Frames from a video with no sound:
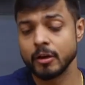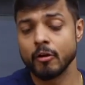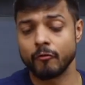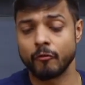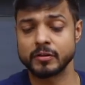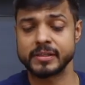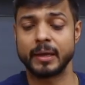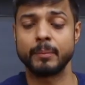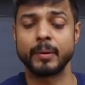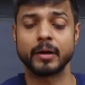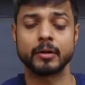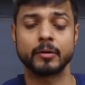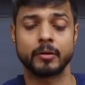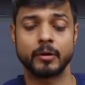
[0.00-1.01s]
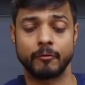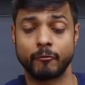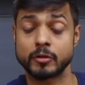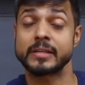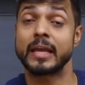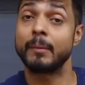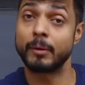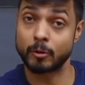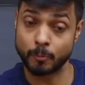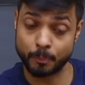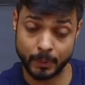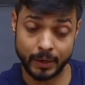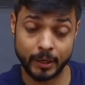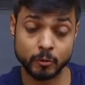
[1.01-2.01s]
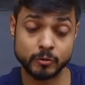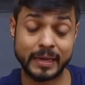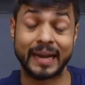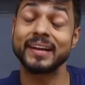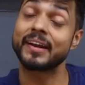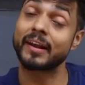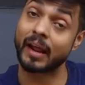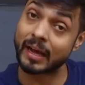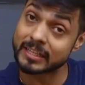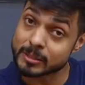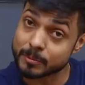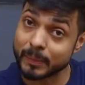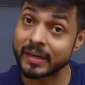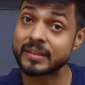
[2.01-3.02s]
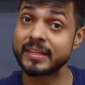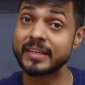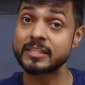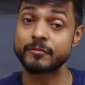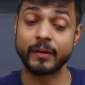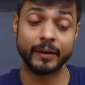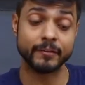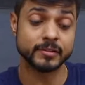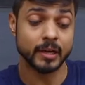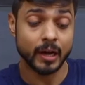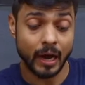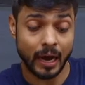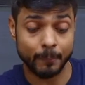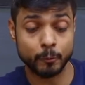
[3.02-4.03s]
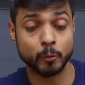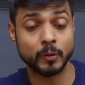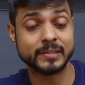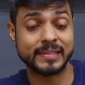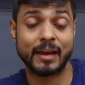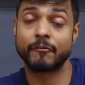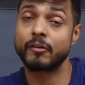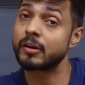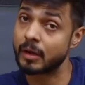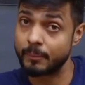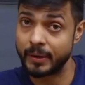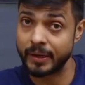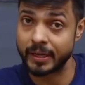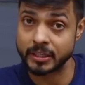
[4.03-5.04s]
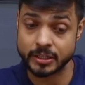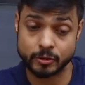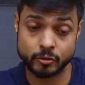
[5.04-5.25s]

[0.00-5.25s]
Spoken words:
was able to produce and transmit these waves up to several kilometers.